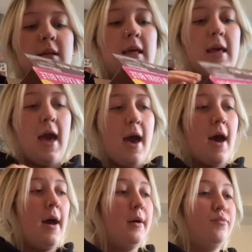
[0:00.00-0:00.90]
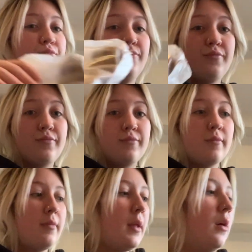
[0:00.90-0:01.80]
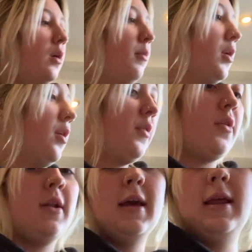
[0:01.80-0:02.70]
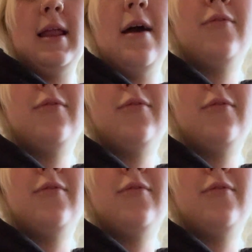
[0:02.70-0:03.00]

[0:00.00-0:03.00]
yeah, oh my god, there's hardly any left.